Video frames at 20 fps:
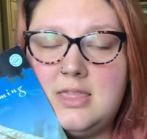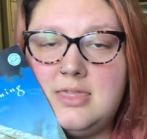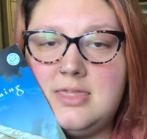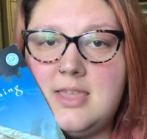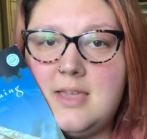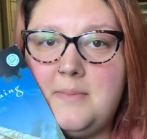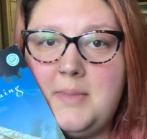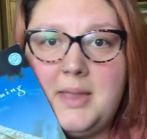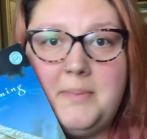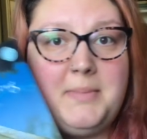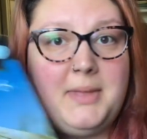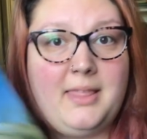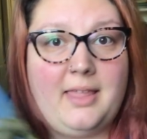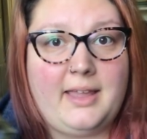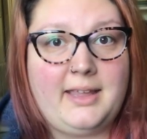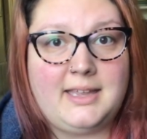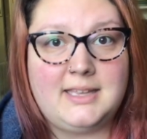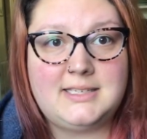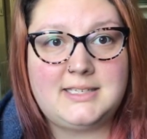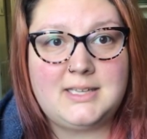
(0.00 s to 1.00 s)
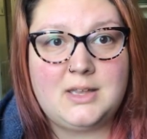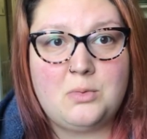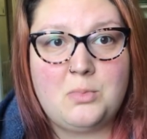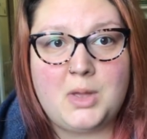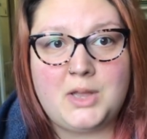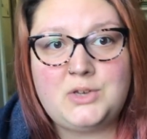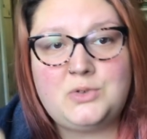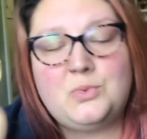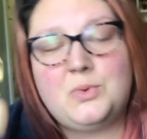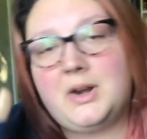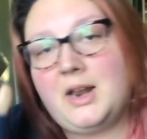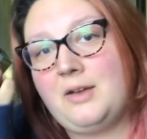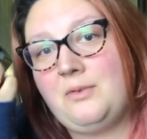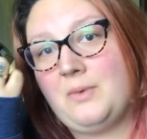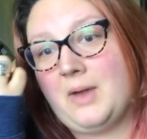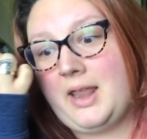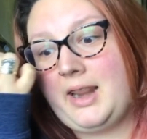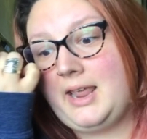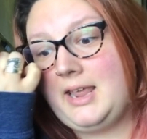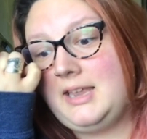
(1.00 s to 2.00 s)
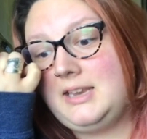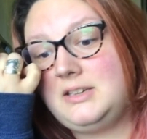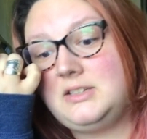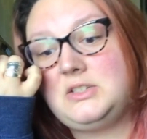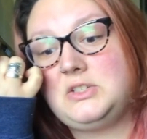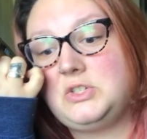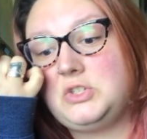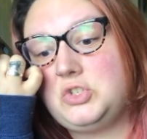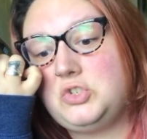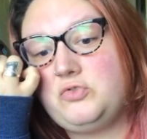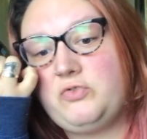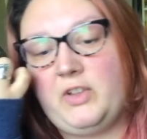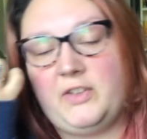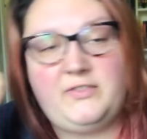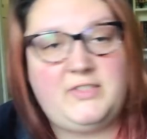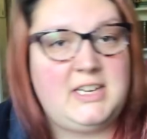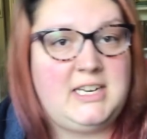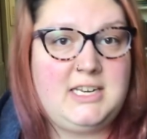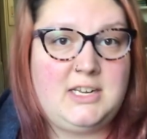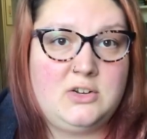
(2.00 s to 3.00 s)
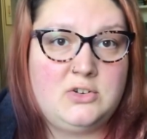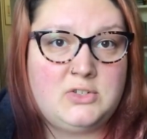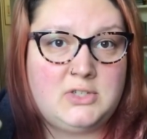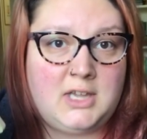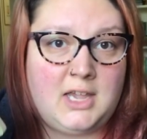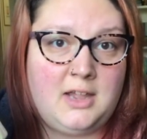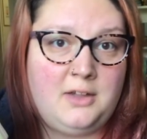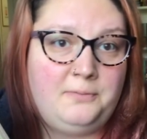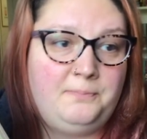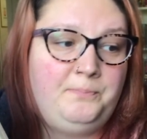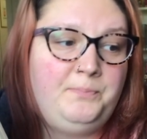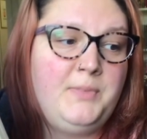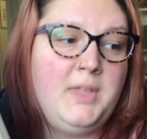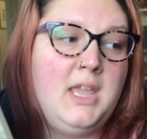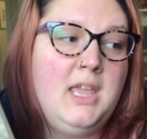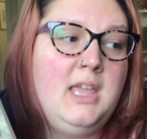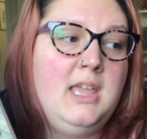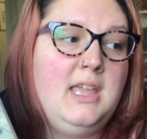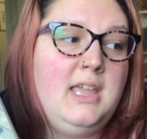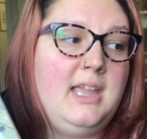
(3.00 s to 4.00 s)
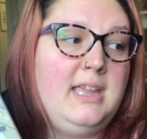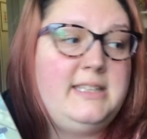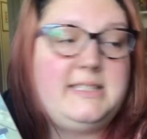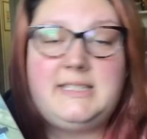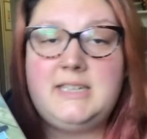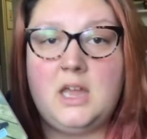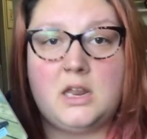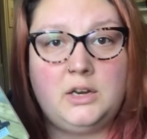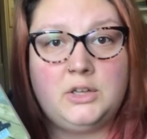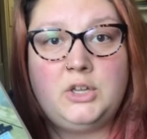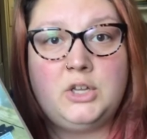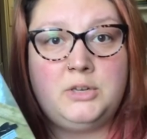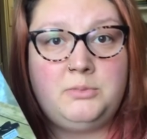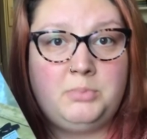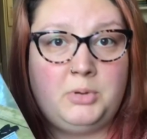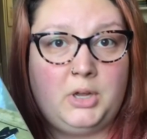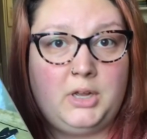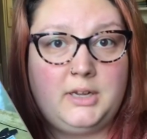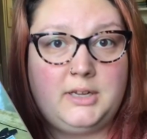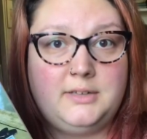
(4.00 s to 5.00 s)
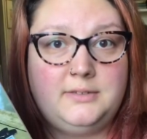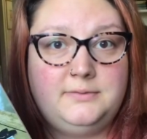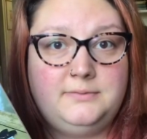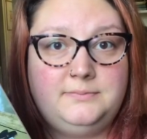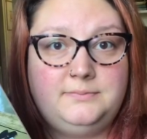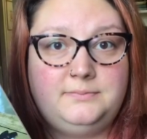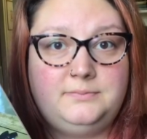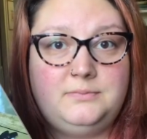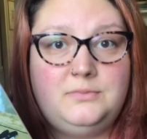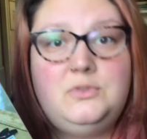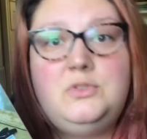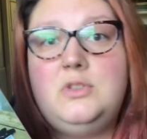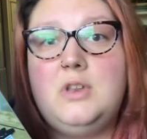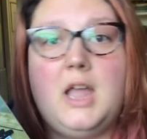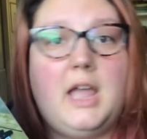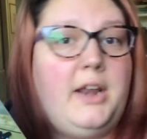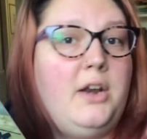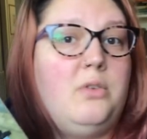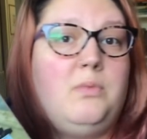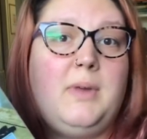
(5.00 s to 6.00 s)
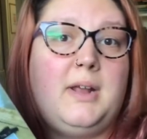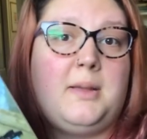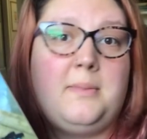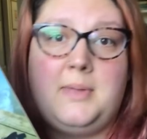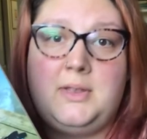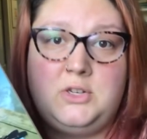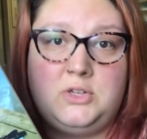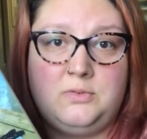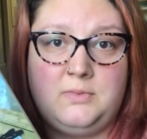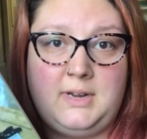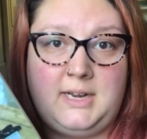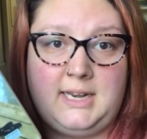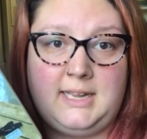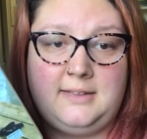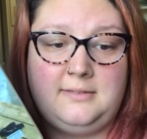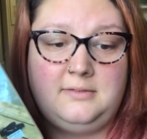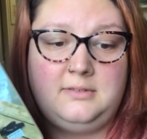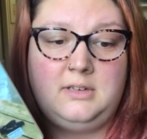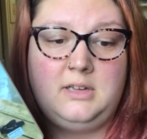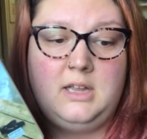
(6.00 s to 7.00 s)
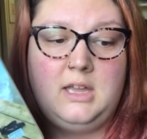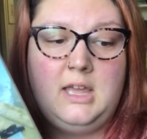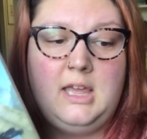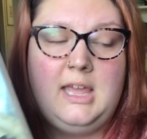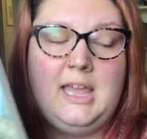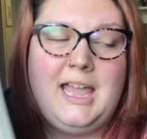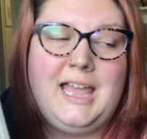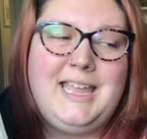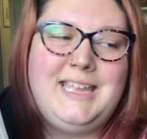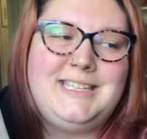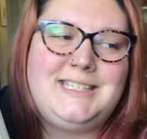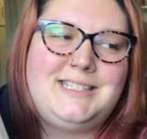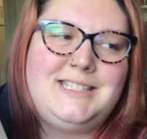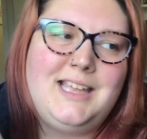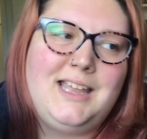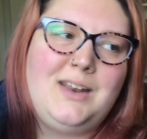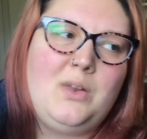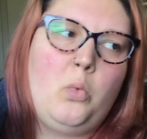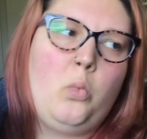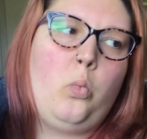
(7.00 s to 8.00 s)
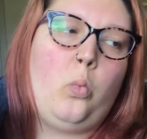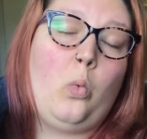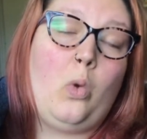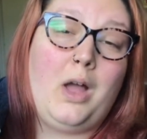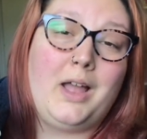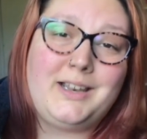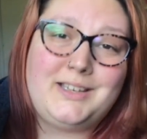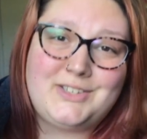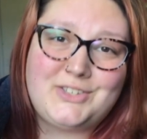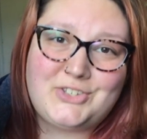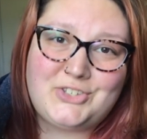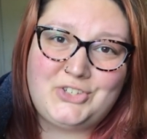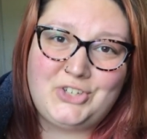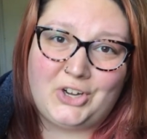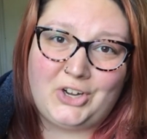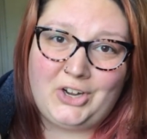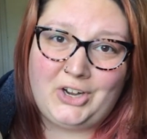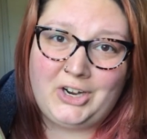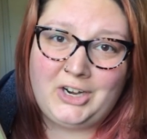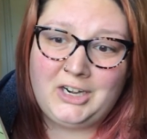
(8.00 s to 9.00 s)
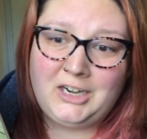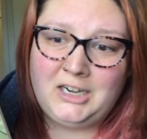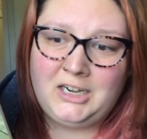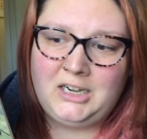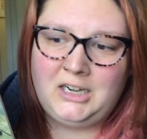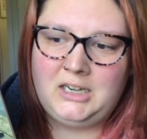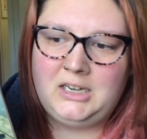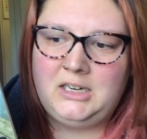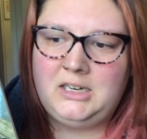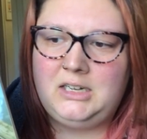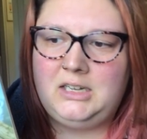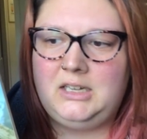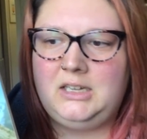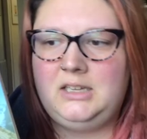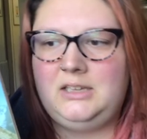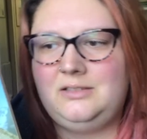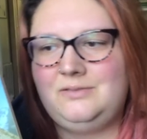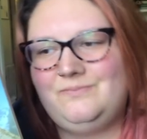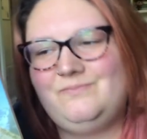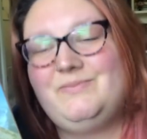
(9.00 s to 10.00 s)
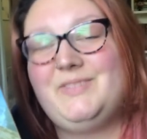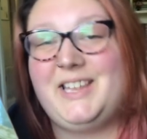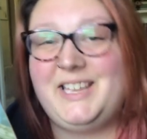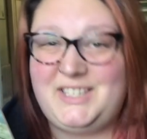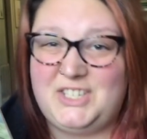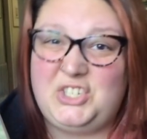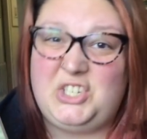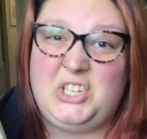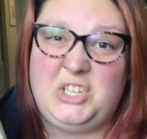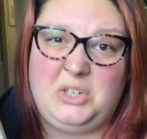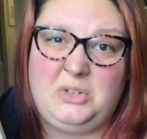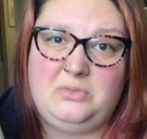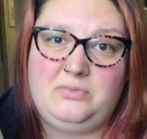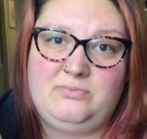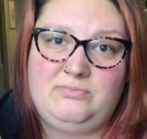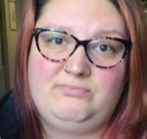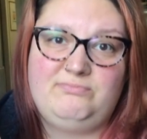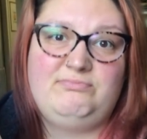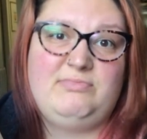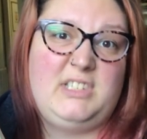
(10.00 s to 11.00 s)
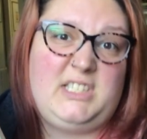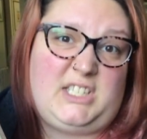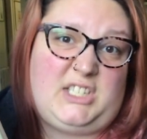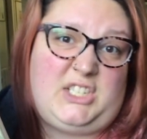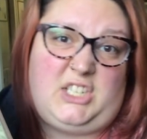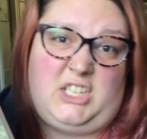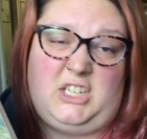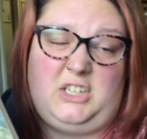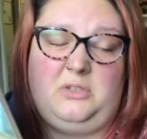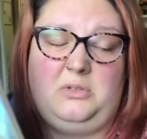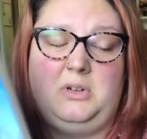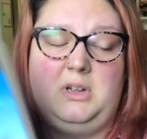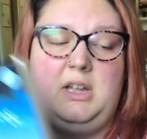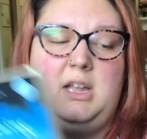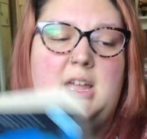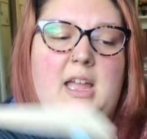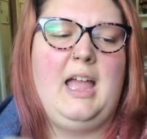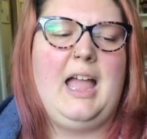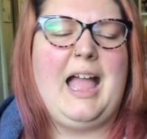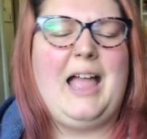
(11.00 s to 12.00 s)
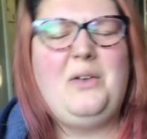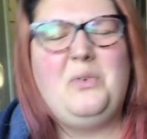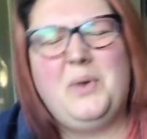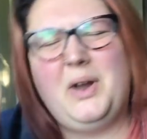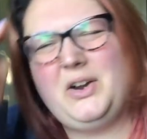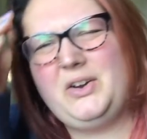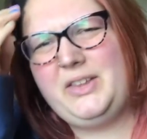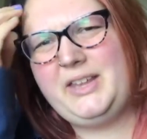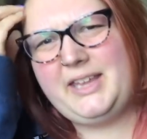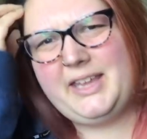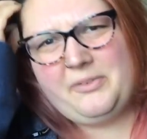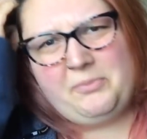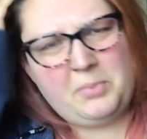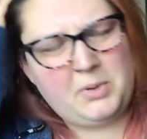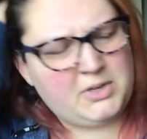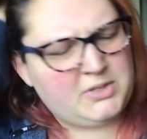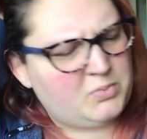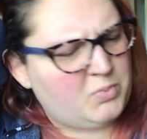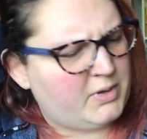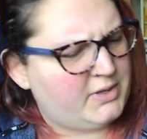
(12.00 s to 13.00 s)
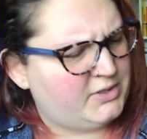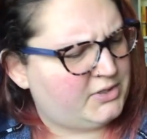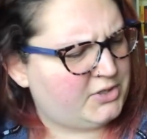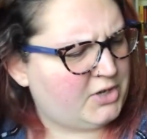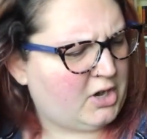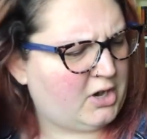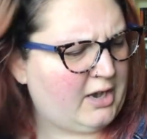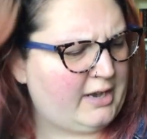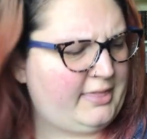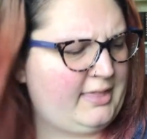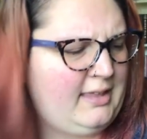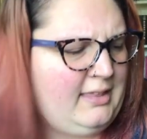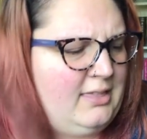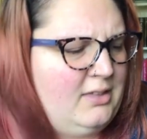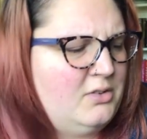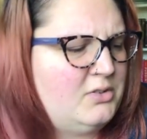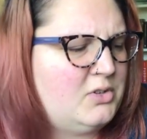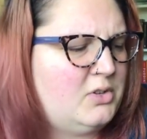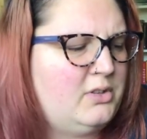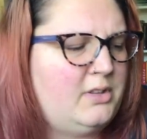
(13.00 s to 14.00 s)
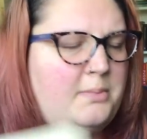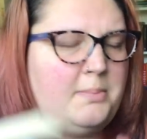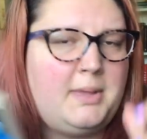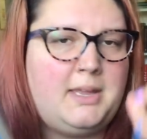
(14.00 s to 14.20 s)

that made me like it so much when I read it 15 years ago. It's not a good book. I don't recommend you read it. It's not a one star. It's a two. It's a two. I rarely give books one star. I think there's only